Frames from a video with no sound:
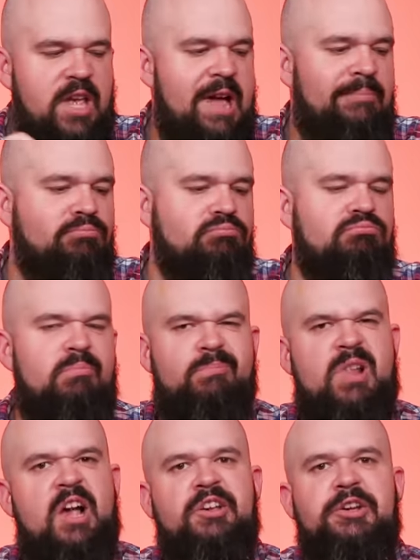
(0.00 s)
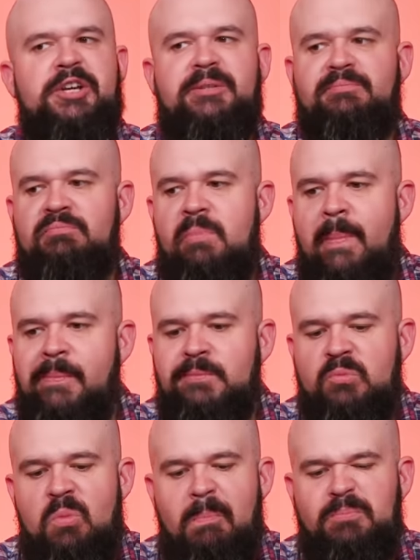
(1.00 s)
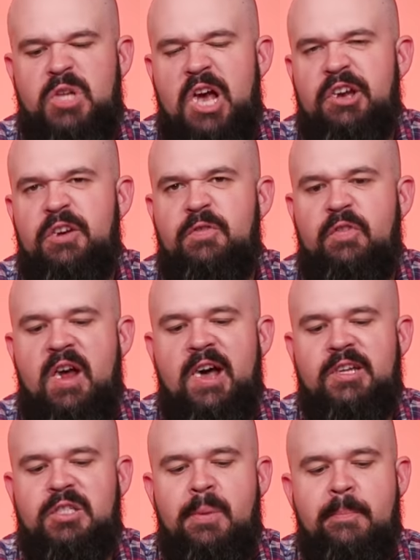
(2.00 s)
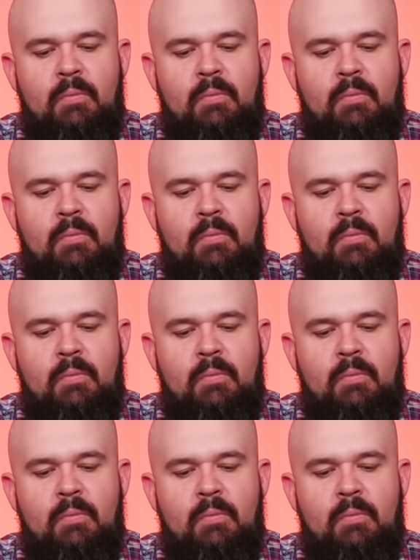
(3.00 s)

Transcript: Yep, not good. Not good fries.